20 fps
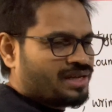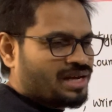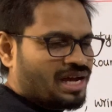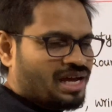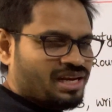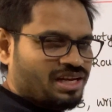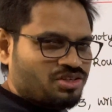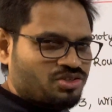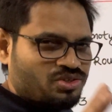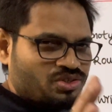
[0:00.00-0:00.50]

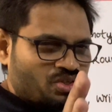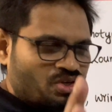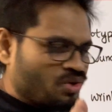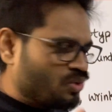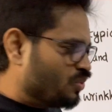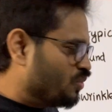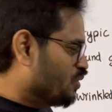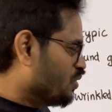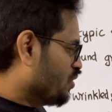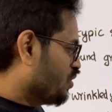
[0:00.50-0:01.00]
And as you
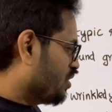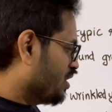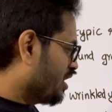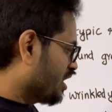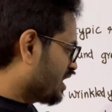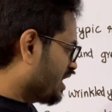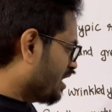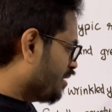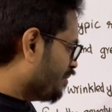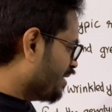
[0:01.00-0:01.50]
know, the
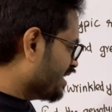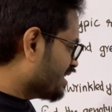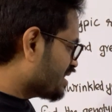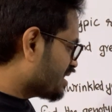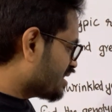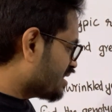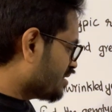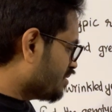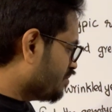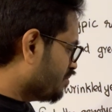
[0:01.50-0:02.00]

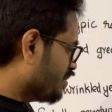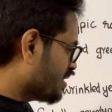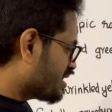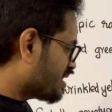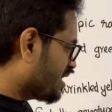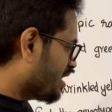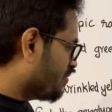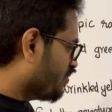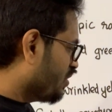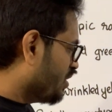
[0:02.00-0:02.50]
gametes must
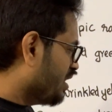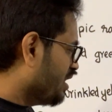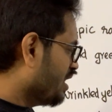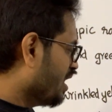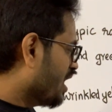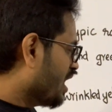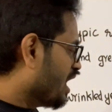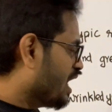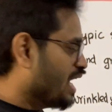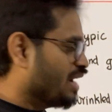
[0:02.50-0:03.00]
have only
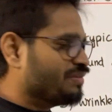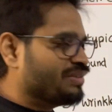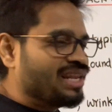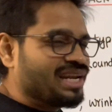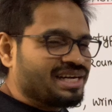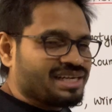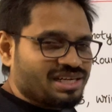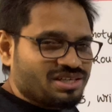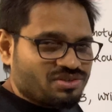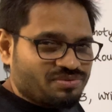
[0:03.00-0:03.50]
half the
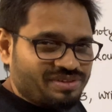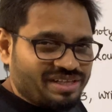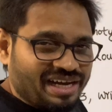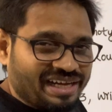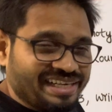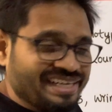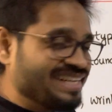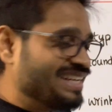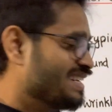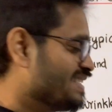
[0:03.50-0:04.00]
letters of the
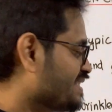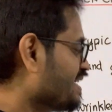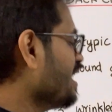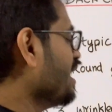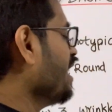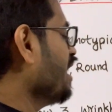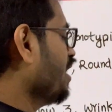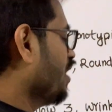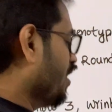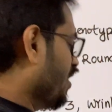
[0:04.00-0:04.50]
alleles.
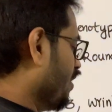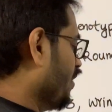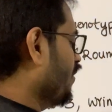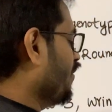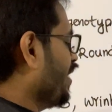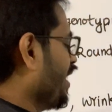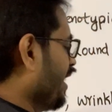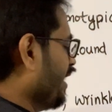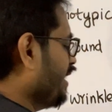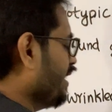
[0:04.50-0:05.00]

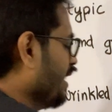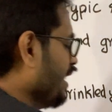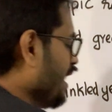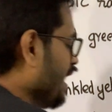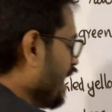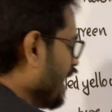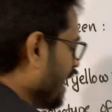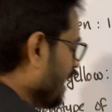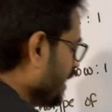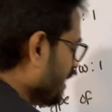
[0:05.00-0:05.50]
Alright,
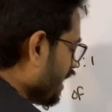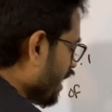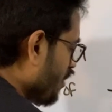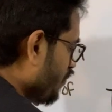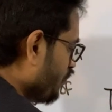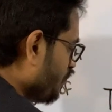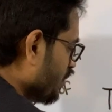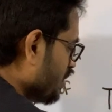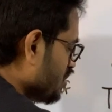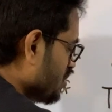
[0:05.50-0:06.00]
and the
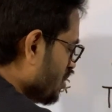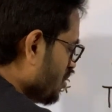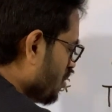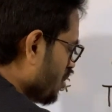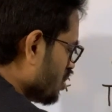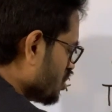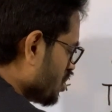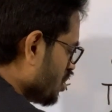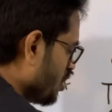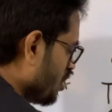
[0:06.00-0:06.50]
F1
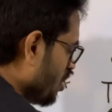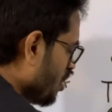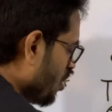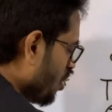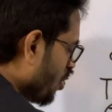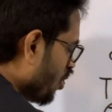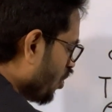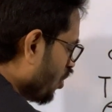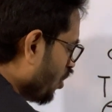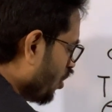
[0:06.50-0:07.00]
generation,
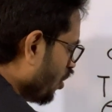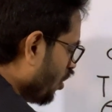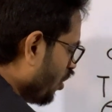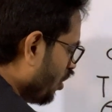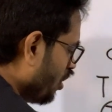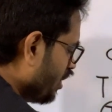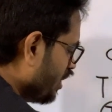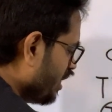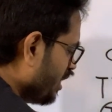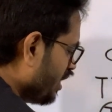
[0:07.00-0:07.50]

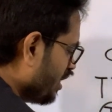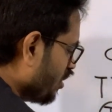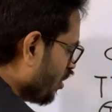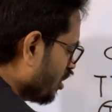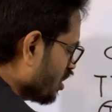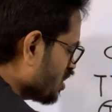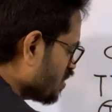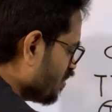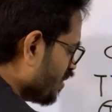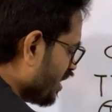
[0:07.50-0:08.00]
all the
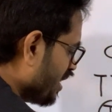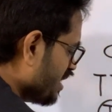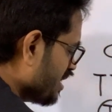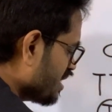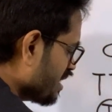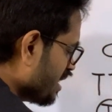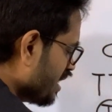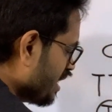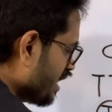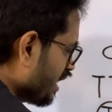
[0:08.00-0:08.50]
offsprings
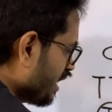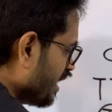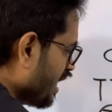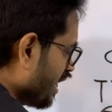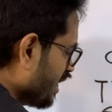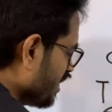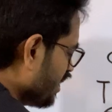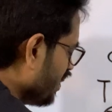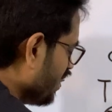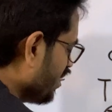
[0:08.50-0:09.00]

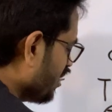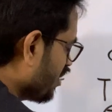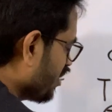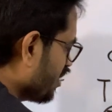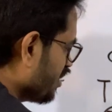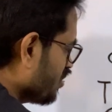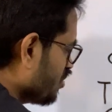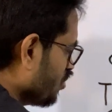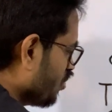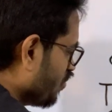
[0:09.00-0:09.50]
that he
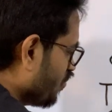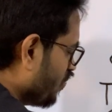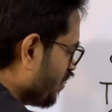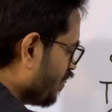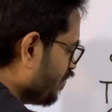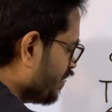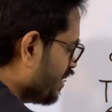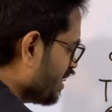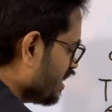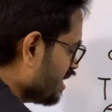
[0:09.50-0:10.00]
took
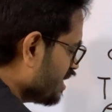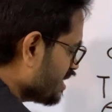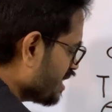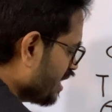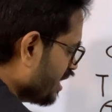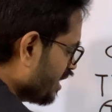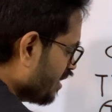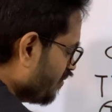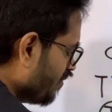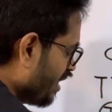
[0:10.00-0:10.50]
from this
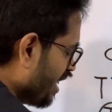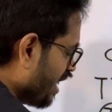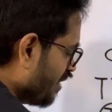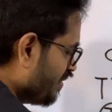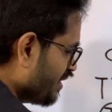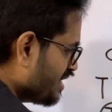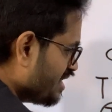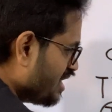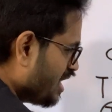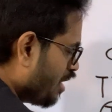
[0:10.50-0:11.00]
will have
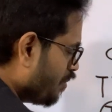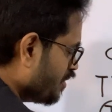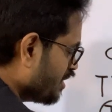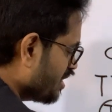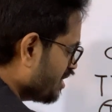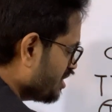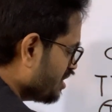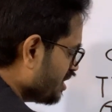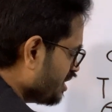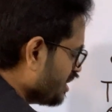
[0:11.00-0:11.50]
a
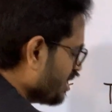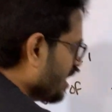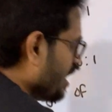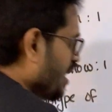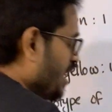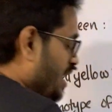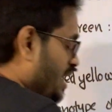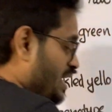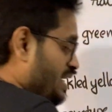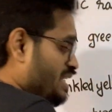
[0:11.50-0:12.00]
capital T
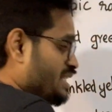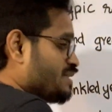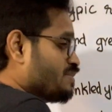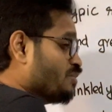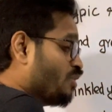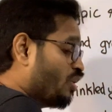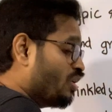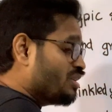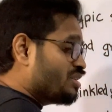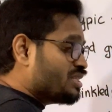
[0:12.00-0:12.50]
and a
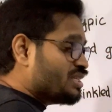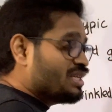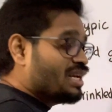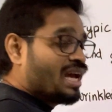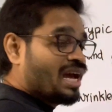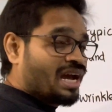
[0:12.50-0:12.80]
small t.